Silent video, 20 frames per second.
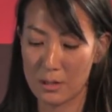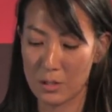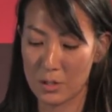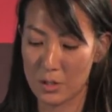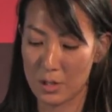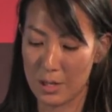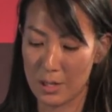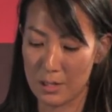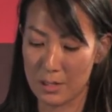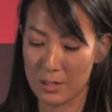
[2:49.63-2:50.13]
the
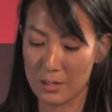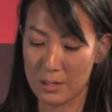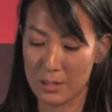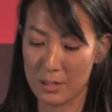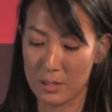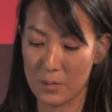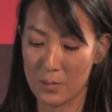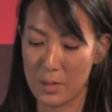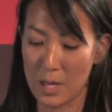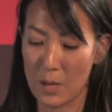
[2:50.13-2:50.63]
Chinese
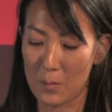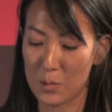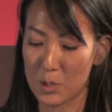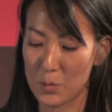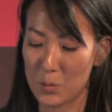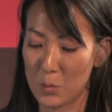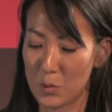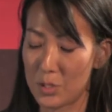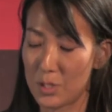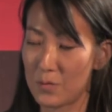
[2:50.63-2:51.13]
system that
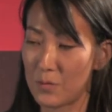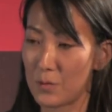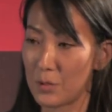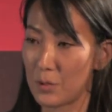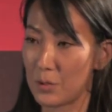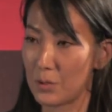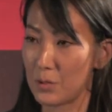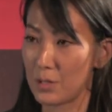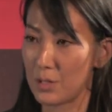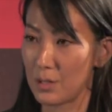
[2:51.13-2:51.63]
much more
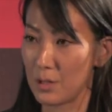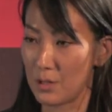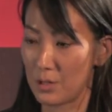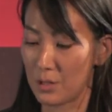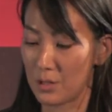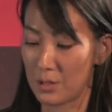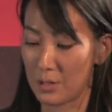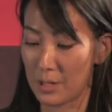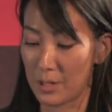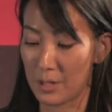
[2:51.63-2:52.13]
difficult and
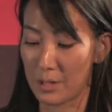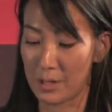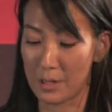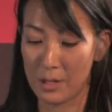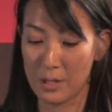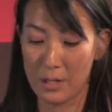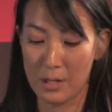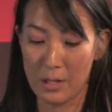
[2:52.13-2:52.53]
unclear,